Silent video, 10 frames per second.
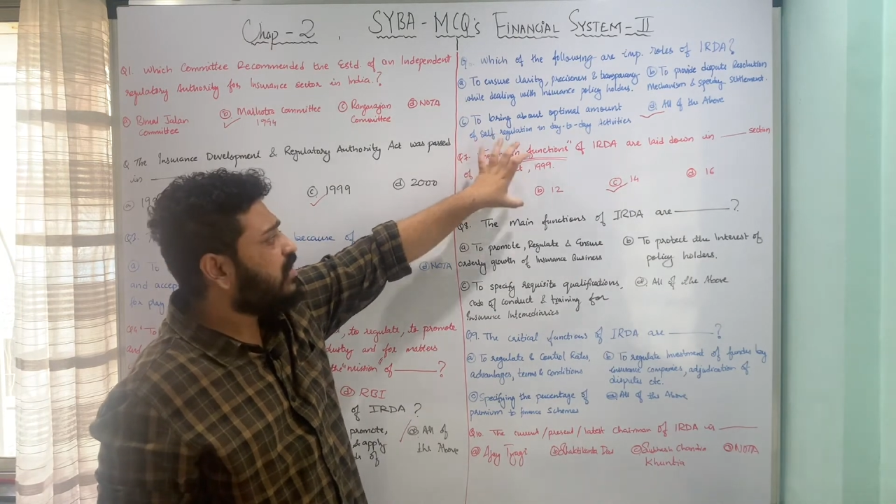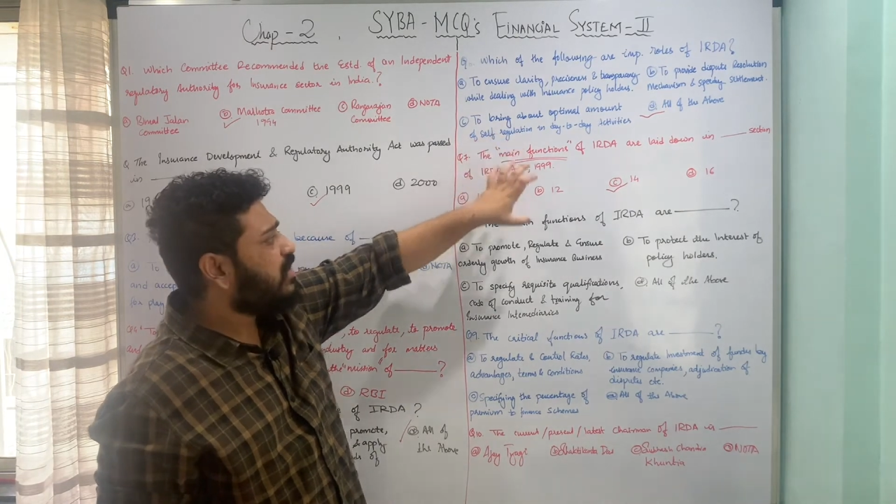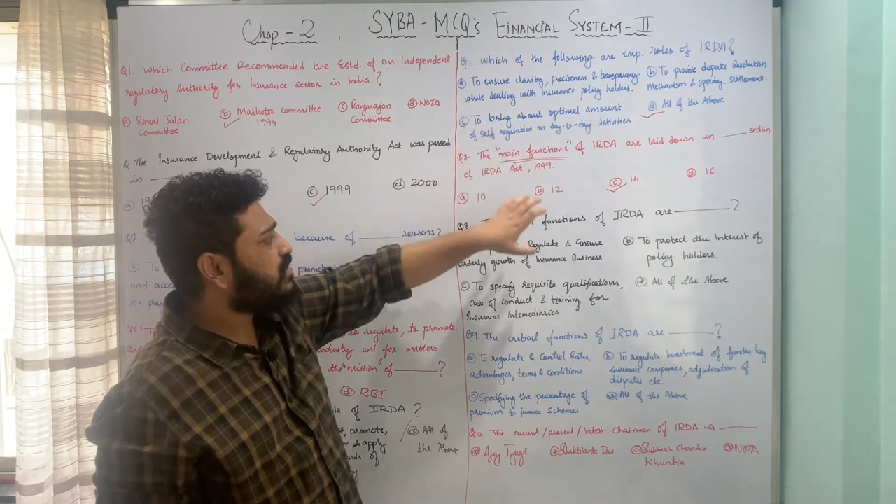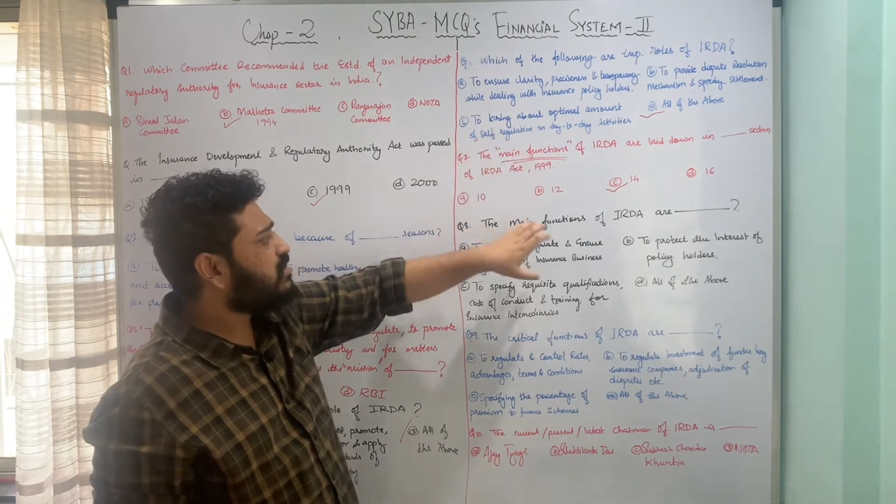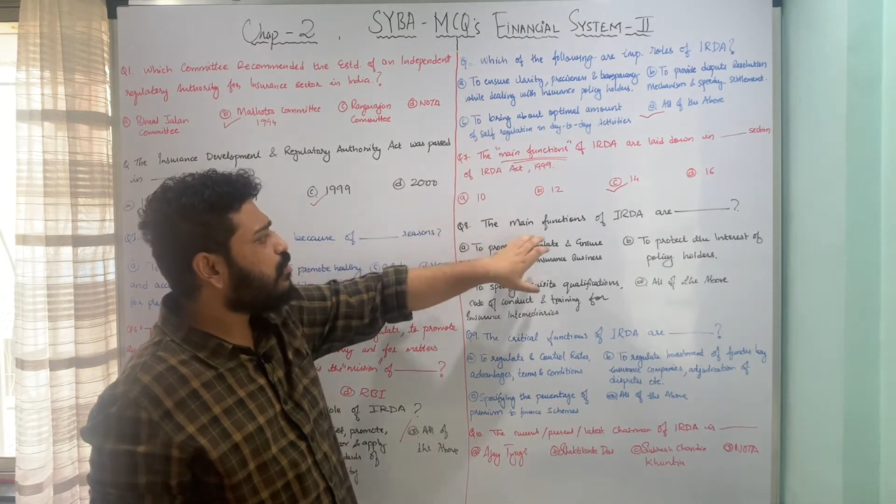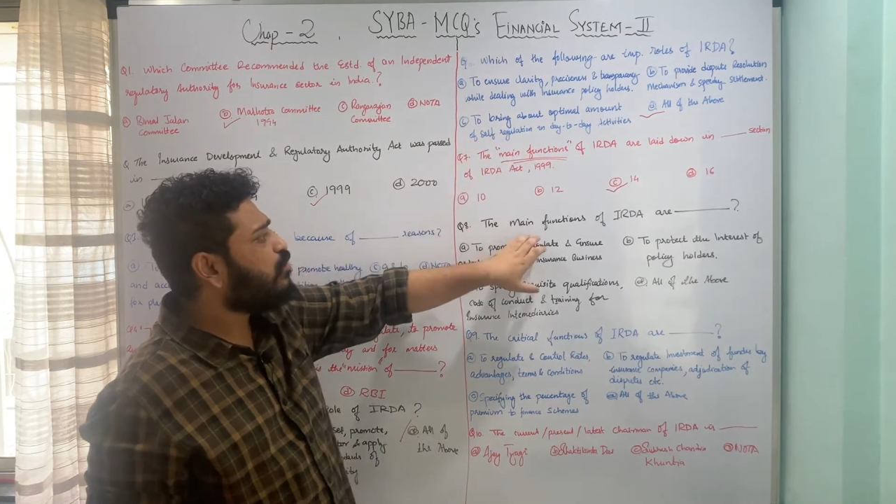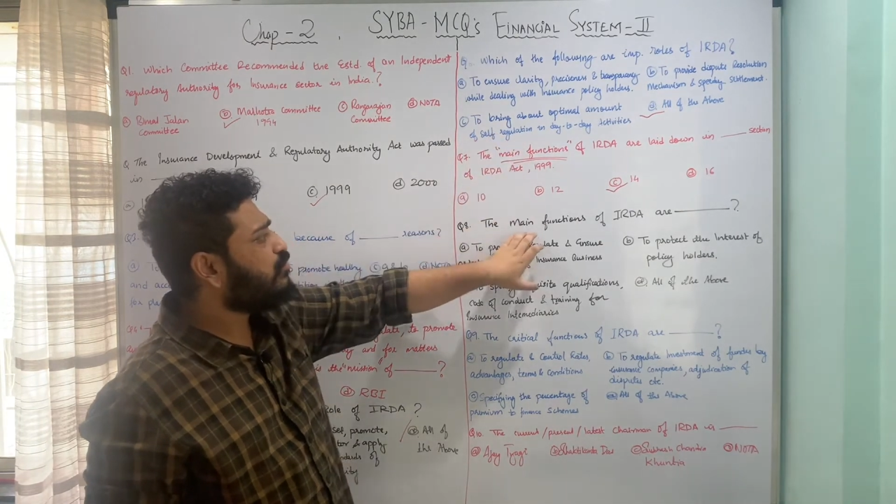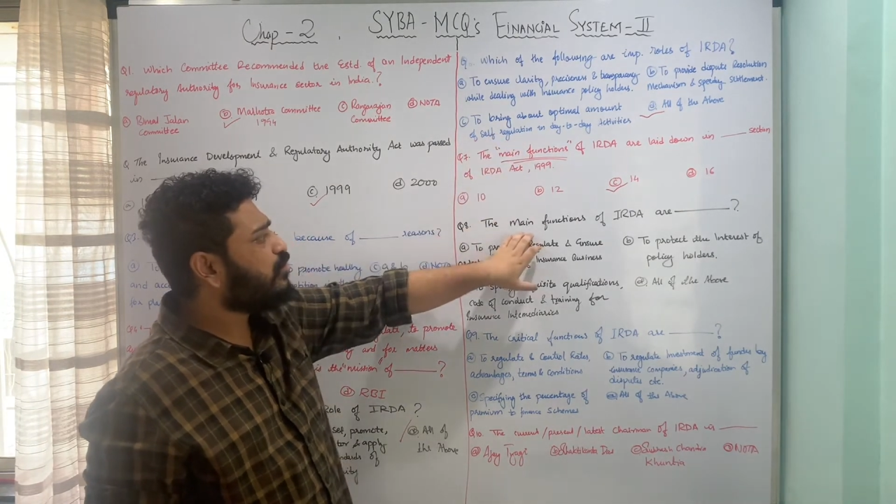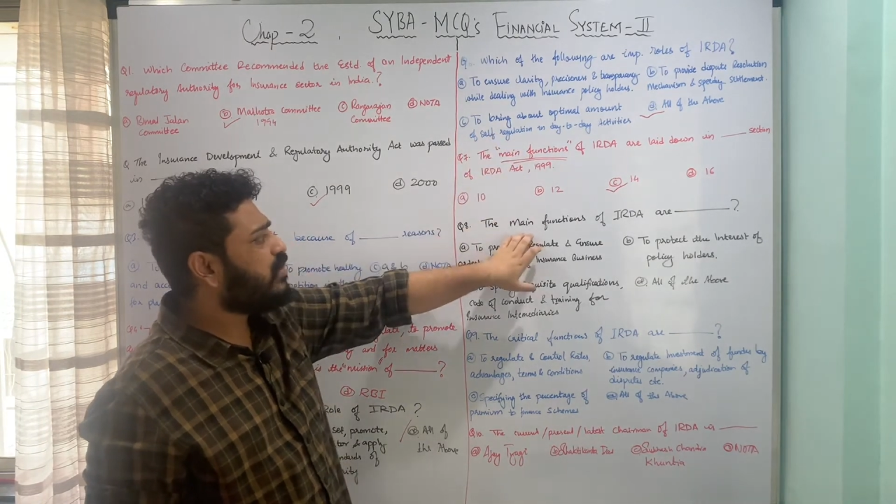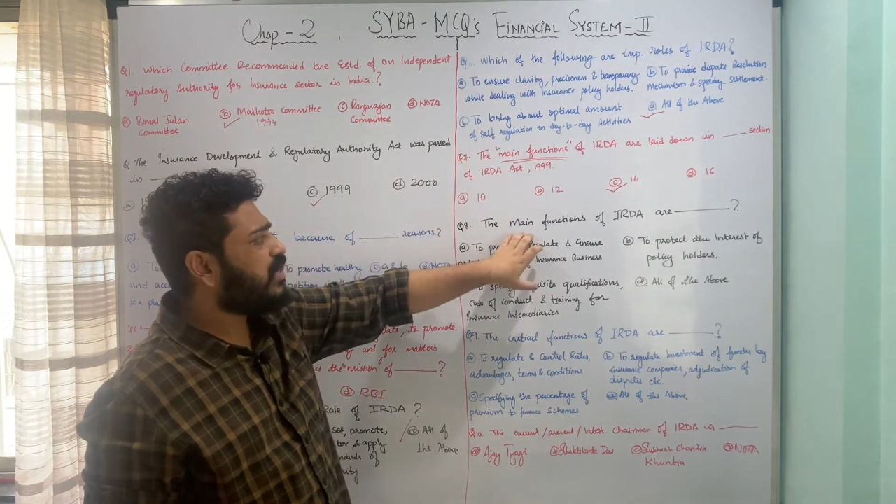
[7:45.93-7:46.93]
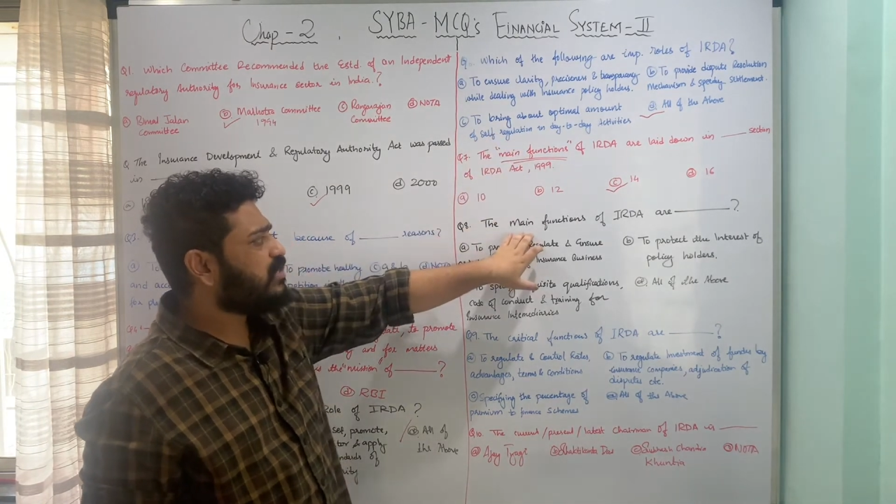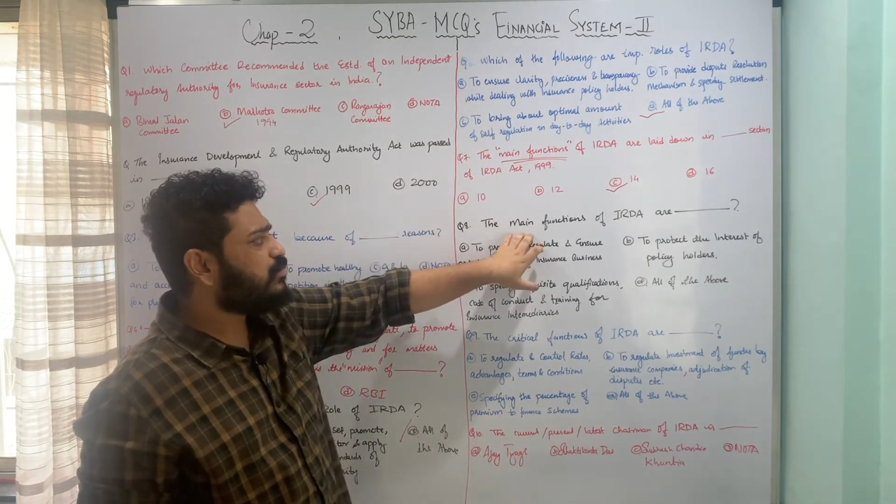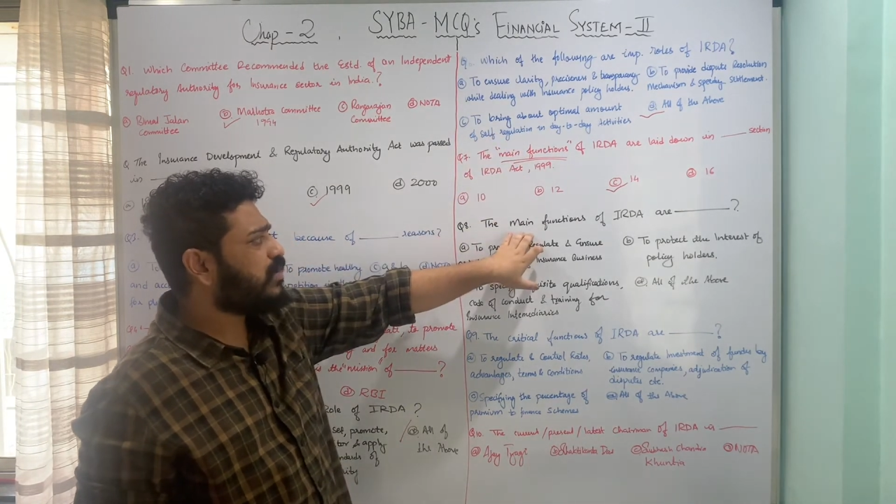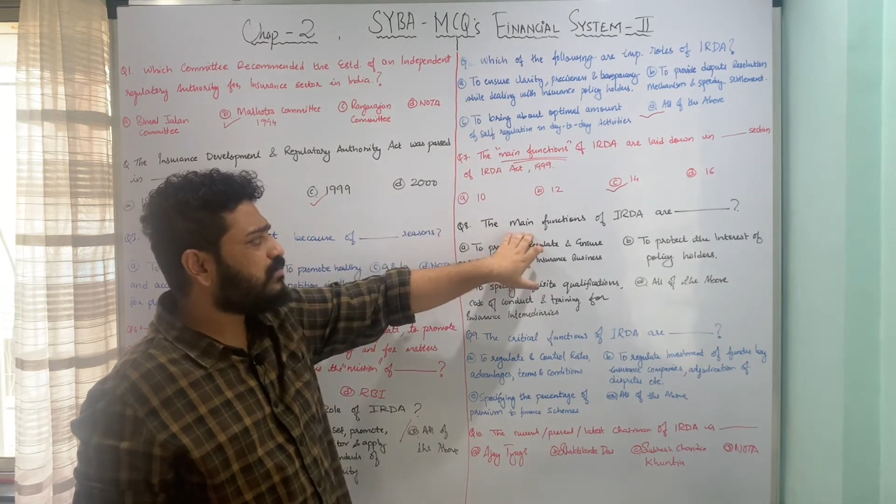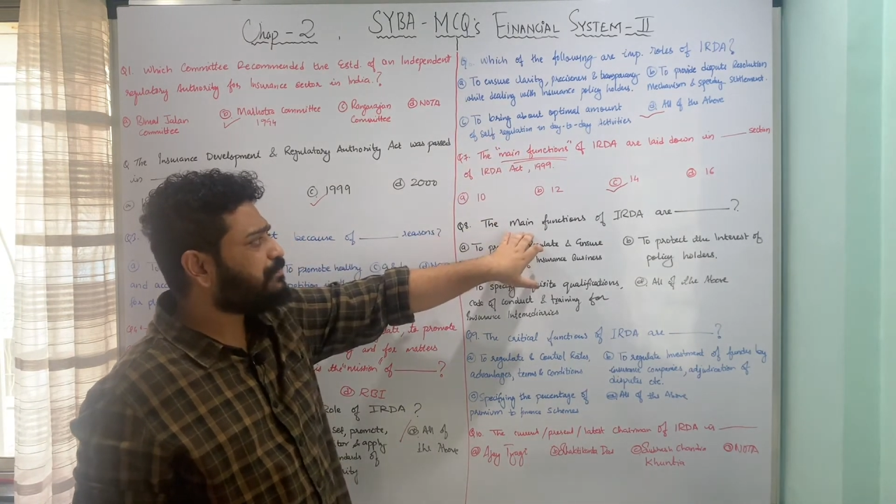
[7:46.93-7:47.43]
Let us now move to the next
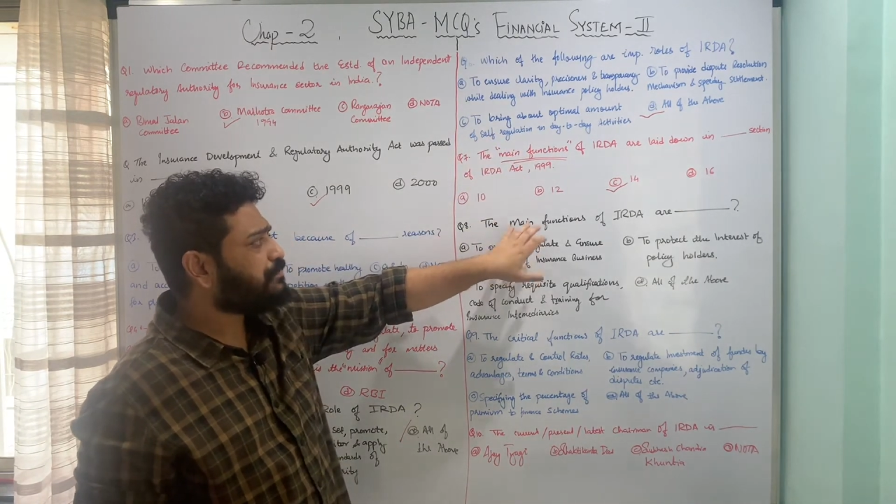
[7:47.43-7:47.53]
one